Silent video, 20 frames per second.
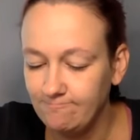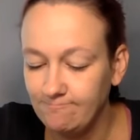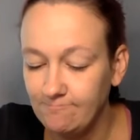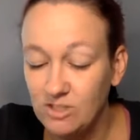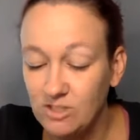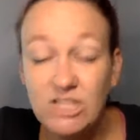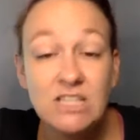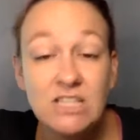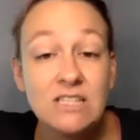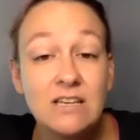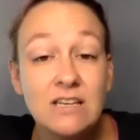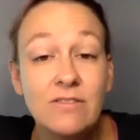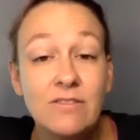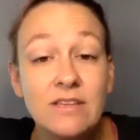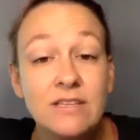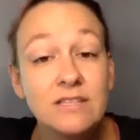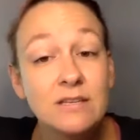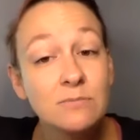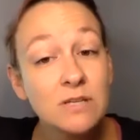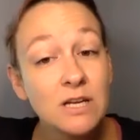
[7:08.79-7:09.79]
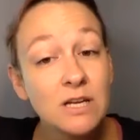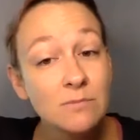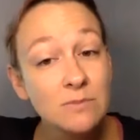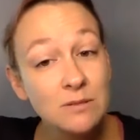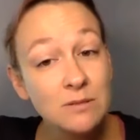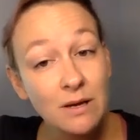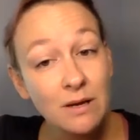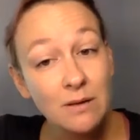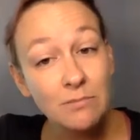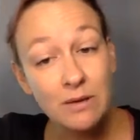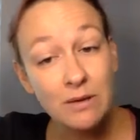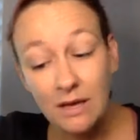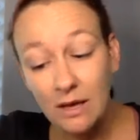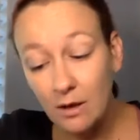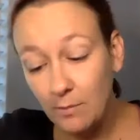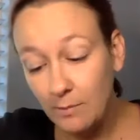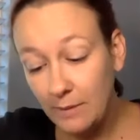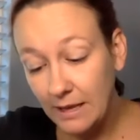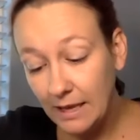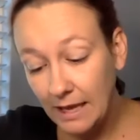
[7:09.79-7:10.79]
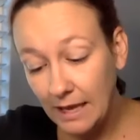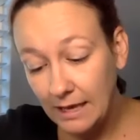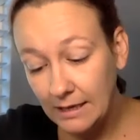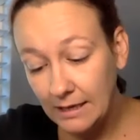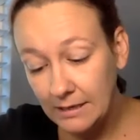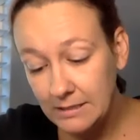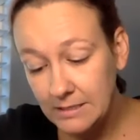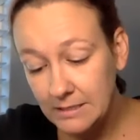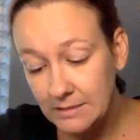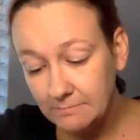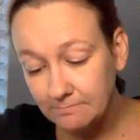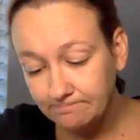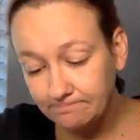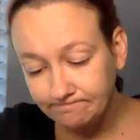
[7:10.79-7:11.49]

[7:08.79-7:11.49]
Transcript: She said that sometimes it might be a helping hand,